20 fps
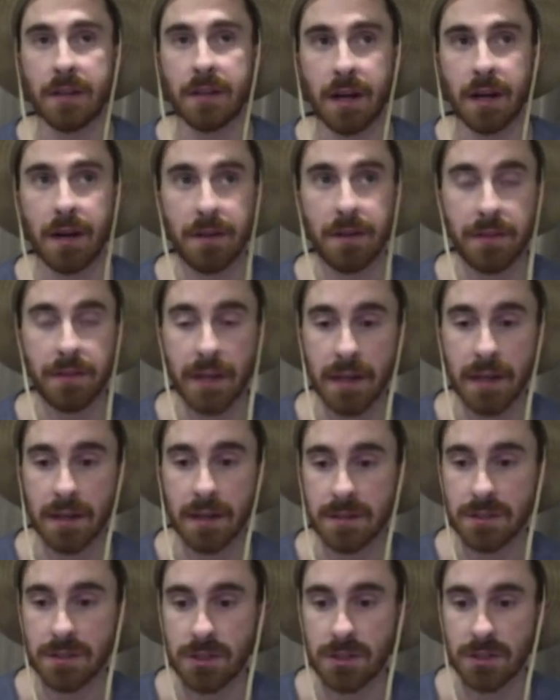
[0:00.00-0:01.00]
that
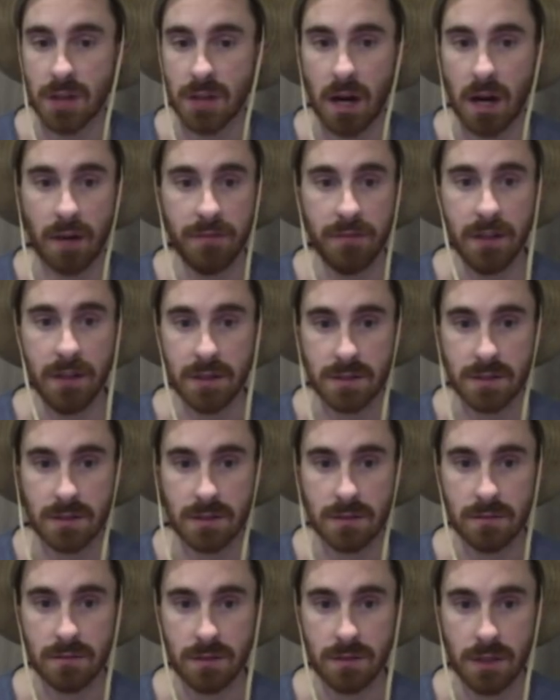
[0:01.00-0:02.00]
it's just
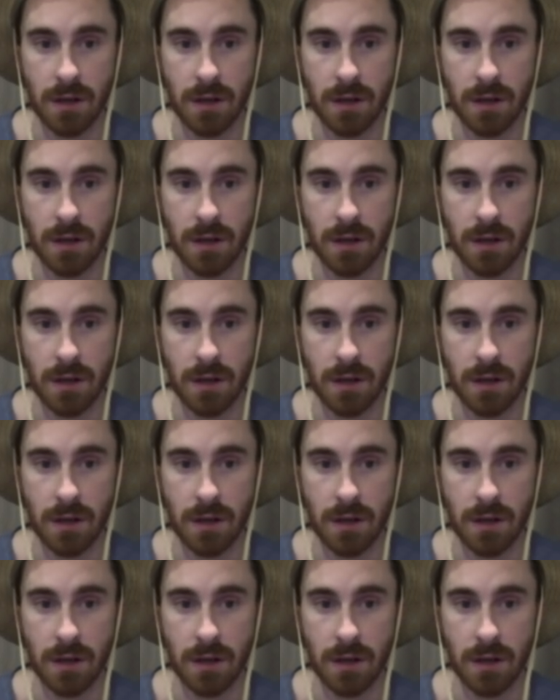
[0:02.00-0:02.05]
obvious,